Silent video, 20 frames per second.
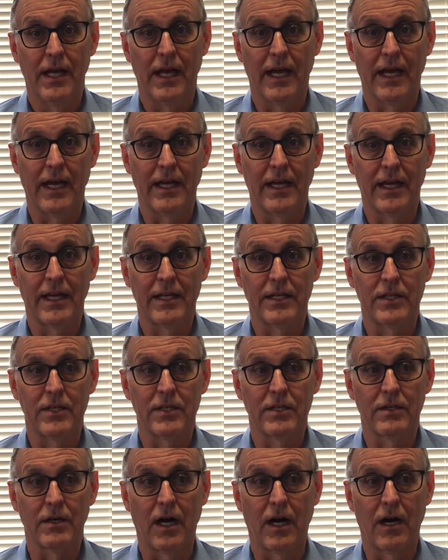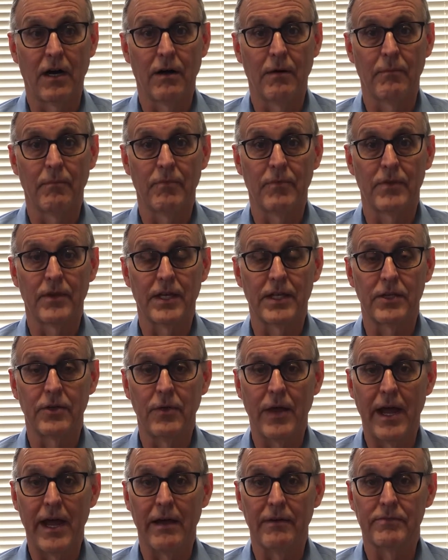And then you
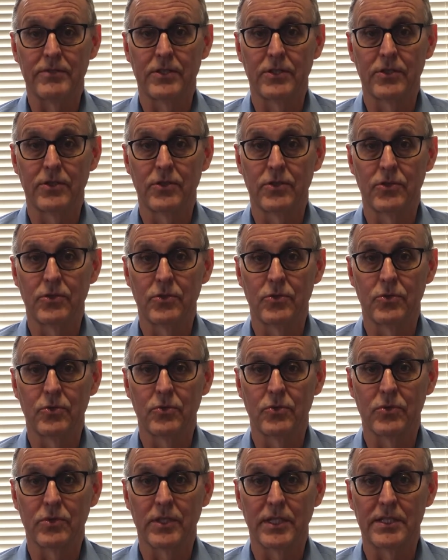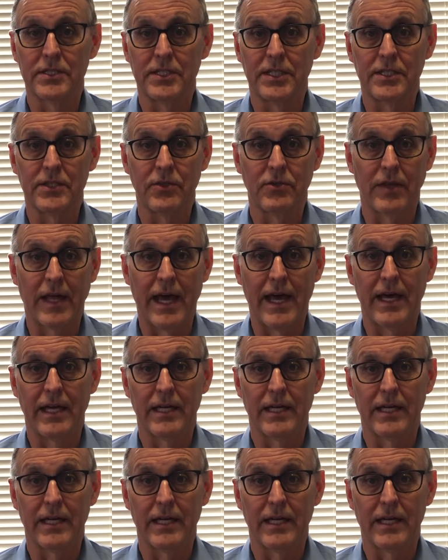have to continue that